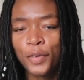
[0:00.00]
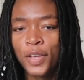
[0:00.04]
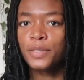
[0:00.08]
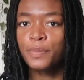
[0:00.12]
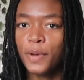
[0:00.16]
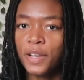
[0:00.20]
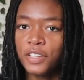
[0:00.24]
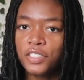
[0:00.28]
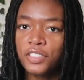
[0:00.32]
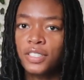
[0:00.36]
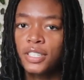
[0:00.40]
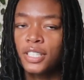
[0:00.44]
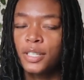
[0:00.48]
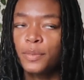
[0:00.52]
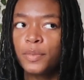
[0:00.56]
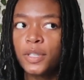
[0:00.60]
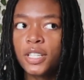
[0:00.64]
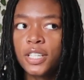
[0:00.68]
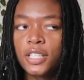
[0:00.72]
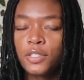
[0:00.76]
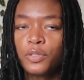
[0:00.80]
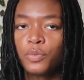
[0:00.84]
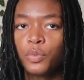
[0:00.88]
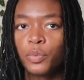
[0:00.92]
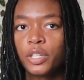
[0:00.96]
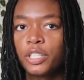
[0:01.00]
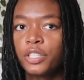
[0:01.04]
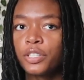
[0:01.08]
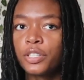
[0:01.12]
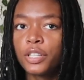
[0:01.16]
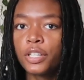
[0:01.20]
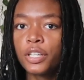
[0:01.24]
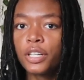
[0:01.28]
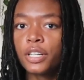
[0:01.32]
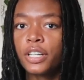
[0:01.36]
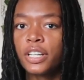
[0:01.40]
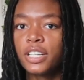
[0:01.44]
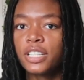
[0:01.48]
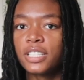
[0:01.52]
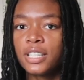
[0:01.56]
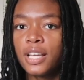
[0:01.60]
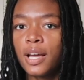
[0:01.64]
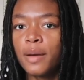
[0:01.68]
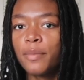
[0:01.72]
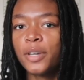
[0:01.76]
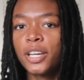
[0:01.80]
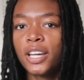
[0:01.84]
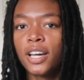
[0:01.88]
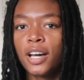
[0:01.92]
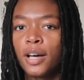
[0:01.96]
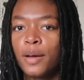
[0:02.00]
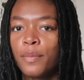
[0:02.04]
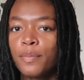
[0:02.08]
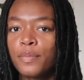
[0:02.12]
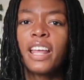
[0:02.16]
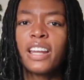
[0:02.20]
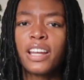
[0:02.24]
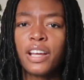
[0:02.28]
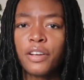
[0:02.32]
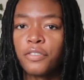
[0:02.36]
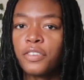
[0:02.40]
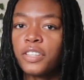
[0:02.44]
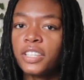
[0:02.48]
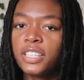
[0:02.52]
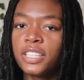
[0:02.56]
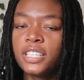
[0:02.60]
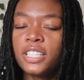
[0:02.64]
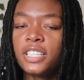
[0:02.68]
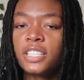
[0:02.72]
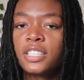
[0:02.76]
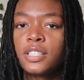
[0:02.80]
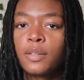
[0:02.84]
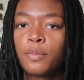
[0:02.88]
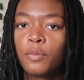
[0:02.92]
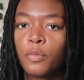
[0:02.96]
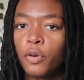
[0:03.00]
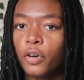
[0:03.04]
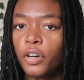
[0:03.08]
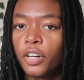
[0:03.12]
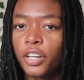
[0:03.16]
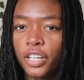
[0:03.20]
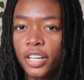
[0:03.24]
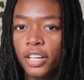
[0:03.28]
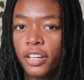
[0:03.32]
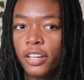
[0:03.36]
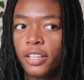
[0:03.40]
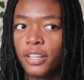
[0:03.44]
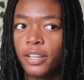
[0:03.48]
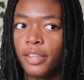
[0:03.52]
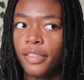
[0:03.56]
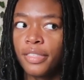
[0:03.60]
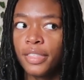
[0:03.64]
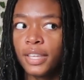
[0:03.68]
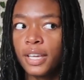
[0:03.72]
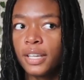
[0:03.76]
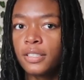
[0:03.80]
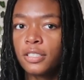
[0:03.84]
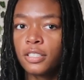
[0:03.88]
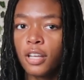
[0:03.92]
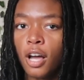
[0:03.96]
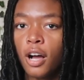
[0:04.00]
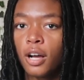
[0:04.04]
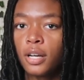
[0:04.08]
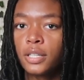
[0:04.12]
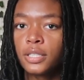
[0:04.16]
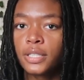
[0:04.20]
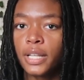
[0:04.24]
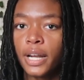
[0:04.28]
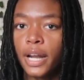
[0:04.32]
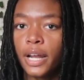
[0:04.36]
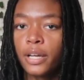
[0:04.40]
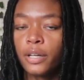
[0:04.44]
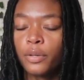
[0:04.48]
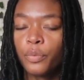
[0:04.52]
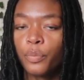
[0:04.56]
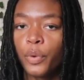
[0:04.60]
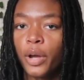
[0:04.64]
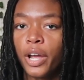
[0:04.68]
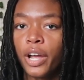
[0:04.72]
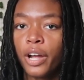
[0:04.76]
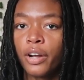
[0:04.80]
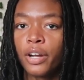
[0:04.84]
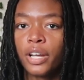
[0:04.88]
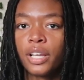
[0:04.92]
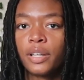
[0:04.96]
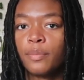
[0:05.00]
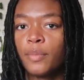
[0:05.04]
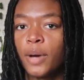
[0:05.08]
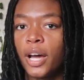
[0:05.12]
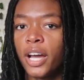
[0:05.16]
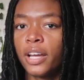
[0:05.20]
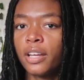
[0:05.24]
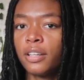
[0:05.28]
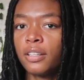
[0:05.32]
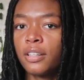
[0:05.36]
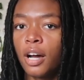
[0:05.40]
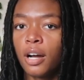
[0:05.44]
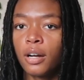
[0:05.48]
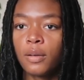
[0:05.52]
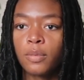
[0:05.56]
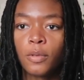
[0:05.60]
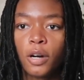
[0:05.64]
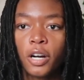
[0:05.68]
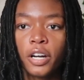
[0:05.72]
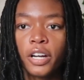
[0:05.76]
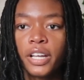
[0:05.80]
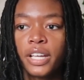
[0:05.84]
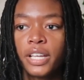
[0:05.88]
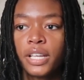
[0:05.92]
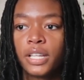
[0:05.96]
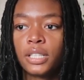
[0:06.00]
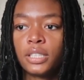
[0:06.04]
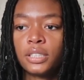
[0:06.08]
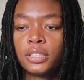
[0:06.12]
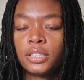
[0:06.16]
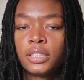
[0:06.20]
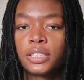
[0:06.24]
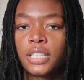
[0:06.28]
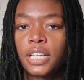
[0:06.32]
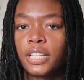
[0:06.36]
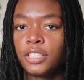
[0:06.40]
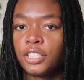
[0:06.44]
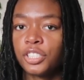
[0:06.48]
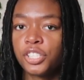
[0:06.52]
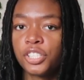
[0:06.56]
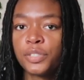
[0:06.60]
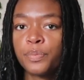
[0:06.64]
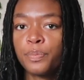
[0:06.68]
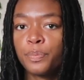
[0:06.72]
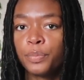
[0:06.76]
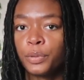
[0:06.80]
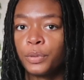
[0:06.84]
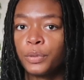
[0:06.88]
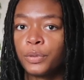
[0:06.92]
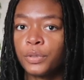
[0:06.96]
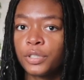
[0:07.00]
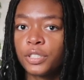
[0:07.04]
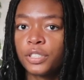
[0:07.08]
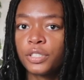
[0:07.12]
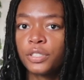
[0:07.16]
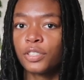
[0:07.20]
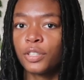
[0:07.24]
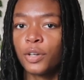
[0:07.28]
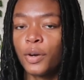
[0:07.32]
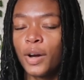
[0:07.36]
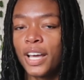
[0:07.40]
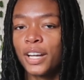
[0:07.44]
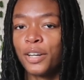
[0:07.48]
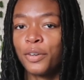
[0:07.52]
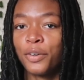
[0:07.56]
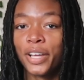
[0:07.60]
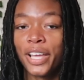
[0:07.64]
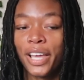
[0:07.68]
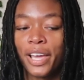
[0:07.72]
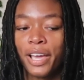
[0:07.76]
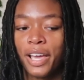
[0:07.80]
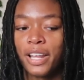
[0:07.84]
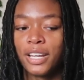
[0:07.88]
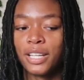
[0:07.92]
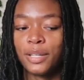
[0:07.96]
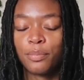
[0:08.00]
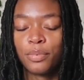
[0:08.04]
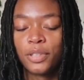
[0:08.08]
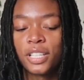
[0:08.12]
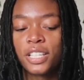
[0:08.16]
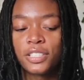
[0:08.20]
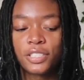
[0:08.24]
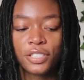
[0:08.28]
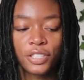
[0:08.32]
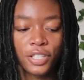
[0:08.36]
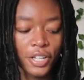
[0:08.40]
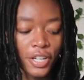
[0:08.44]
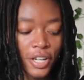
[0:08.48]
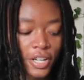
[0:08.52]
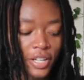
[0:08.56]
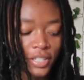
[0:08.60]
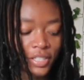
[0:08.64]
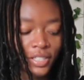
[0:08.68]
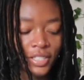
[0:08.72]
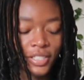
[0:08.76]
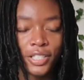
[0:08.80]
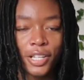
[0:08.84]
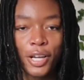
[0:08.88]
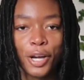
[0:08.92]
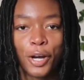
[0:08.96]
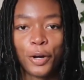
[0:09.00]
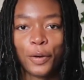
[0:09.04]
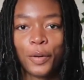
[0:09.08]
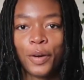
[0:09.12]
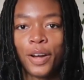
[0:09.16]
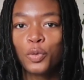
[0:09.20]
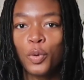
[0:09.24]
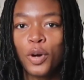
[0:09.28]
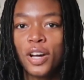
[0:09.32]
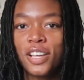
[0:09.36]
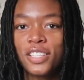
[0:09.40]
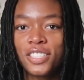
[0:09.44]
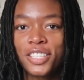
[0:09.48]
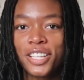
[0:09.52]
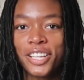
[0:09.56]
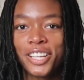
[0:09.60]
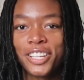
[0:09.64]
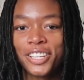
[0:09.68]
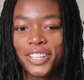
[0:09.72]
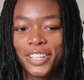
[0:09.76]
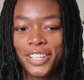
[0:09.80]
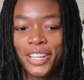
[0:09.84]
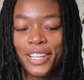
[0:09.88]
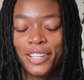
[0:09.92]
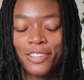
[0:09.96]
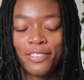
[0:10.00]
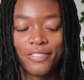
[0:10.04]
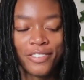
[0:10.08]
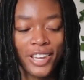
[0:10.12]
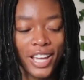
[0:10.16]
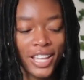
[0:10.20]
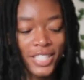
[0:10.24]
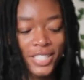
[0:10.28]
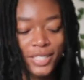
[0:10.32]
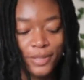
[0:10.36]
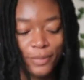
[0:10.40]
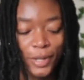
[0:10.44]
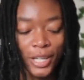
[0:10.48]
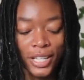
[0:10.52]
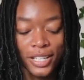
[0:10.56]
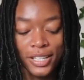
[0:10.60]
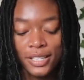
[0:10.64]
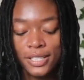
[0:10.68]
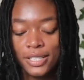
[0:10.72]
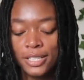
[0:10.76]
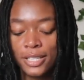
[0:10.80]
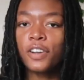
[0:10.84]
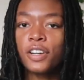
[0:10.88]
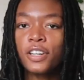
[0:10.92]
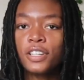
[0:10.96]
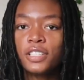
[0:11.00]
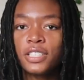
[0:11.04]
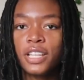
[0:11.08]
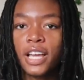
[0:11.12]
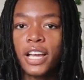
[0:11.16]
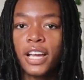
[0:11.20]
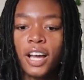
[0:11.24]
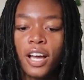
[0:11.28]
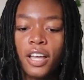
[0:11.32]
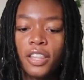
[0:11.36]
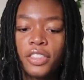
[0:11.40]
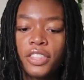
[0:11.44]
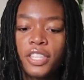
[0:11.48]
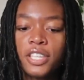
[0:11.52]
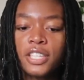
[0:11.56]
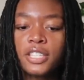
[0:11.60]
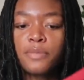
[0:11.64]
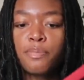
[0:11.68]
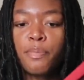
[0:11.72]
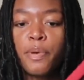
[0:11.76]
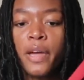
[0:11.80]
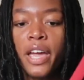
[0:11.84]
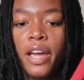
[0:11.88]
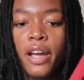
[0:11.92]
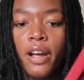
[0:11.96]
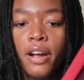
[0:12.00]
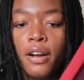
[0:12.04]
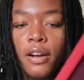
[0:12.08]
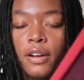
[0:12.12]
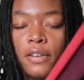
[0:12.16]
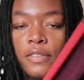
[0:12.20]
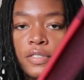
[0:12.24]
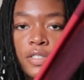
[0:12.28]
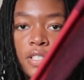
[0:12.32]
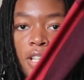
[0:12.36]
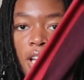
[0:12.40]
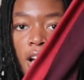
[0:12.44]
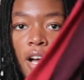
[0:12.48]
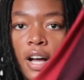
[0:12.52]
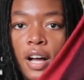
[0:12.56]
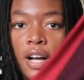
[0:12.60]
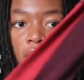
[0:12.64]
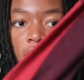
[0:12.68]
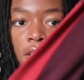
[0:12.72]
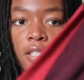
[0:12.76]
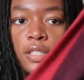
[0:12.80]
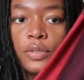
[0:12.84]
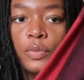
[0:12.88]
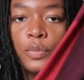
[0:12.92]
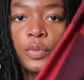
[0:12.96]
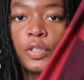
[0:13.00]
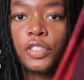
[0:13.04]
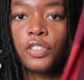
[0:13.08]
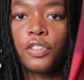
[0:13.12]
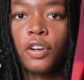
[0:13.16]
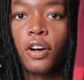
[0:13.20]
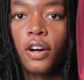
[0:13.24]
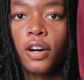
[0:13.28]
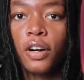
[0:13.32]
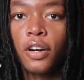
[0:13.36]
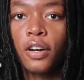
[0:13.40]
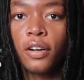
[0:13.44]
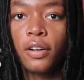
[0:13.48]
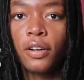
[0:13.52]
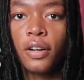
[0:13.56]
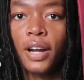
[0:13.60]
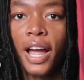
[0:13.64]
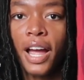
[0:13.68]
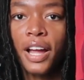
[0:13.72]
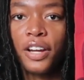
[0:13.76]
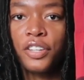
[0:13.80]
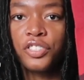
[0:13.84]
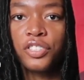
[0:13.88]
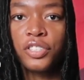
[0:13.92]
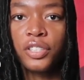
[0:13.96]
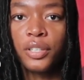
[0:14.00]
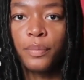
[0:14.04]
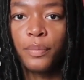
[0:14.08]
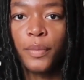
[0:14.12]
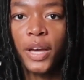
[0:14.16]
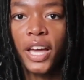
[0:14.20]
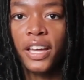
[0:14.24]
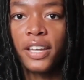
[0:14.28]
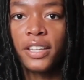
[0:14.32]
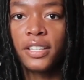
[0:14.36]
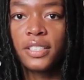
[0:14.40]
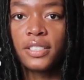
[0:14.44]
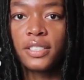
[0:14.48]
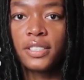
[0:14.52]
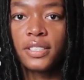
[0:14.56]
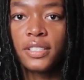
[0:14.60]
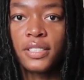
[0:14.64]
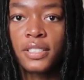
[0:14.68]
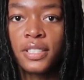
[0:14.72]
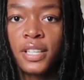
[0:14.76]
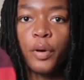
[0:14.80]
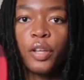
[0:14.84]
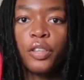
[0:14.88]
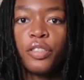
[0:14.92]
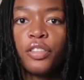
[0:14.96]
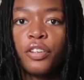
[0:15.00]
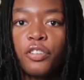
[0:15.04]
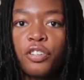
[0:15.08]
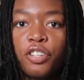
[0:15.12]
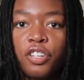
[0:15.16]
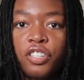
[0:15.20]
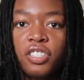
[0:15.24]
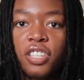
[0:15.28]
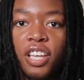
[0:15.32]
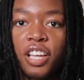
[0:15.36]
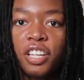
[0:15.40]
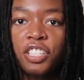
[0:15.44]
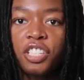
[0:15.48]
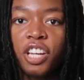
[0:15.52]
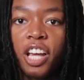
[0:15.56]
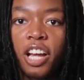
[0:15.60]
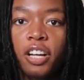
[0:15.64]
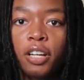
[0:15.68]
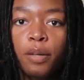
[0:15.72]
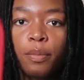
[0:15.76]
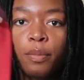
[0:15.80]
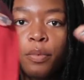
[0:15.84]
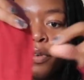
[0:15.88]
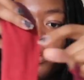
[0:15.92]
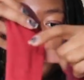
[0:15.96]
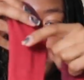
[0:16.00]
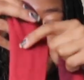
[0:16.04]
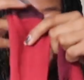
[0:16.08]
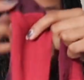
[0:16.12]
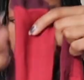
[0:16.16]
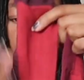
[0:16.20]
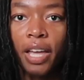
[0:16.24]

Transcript: Especially because winter is coming up. And I really need some more good thick socks that I could wear in my Doc Martens and just boots so I don't get any blisters. So twas a good investment. First, I got this this pair of socks, which are actually men's, but they're just like checkerboard.